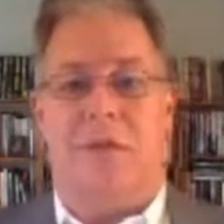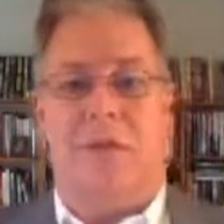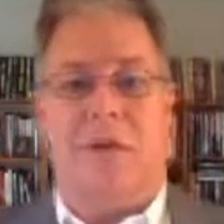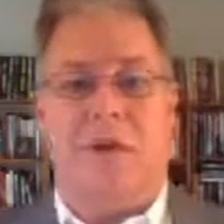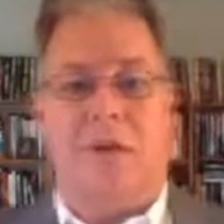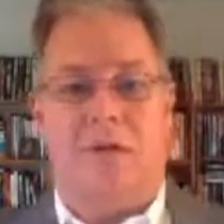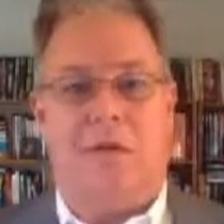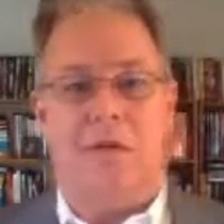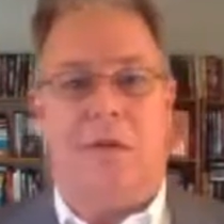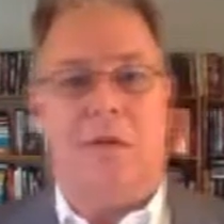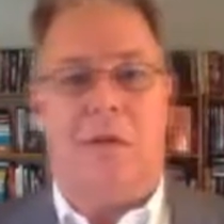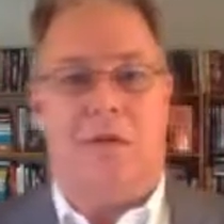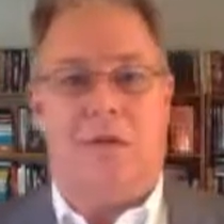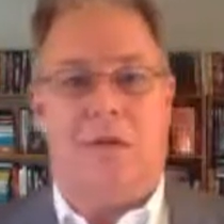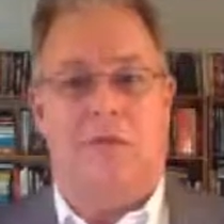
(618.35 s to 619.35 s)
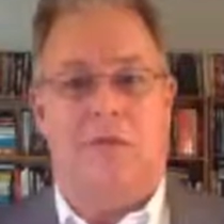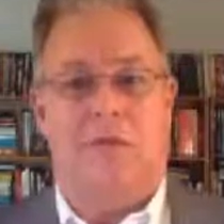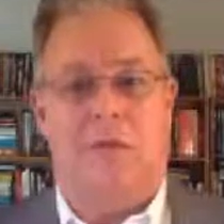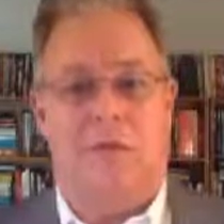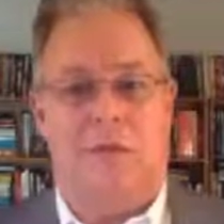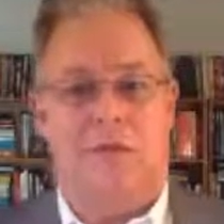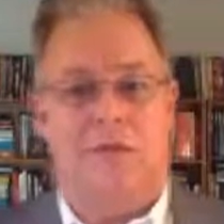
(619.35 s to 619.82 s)
right into your helmet
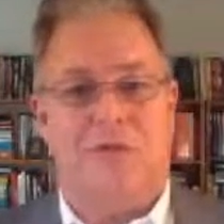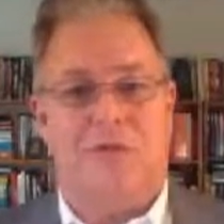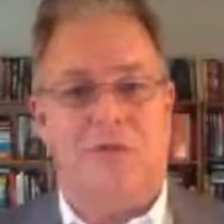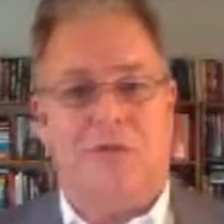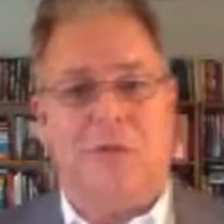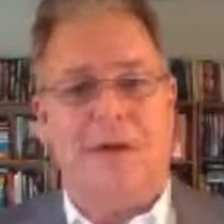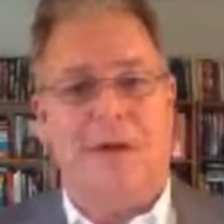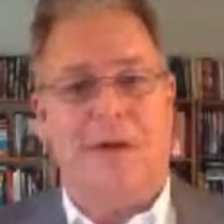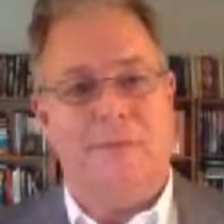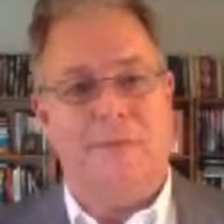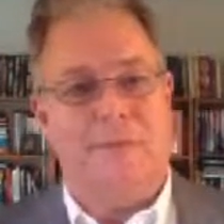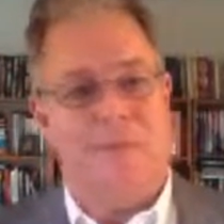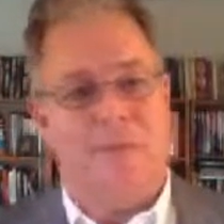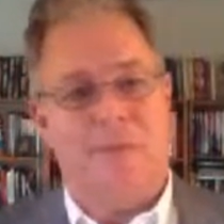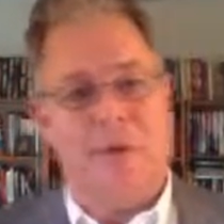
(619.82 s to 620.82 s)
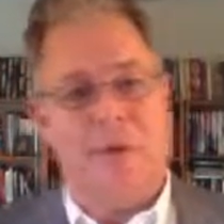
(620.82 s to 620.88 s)
so you don't lose your way.